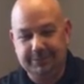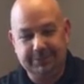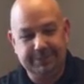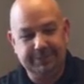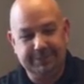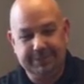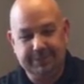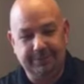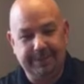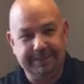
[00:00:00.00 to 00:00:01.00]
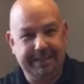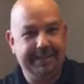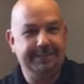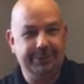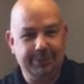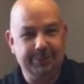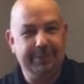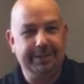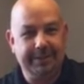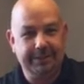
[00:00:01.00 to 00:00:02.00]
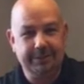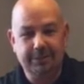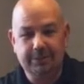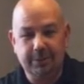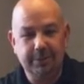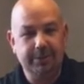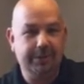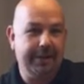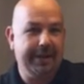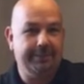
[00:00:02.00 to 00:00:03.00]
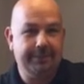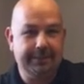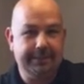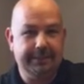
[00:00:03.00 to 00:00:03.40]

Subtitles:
It's a fantastic career, and just know your craft.